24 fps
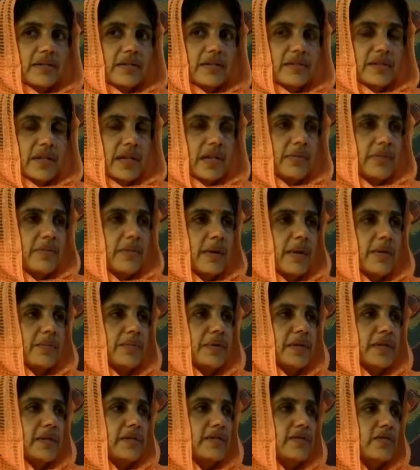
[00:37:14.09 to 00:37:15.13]
Jalpa
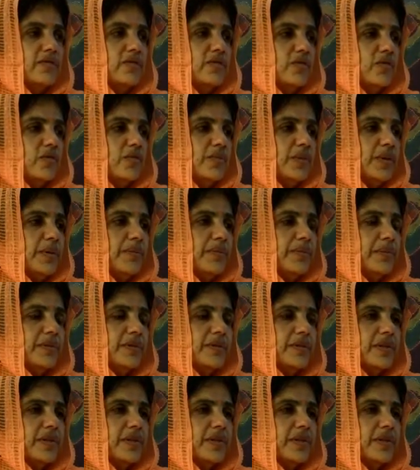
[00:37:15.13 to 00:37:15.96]
means two people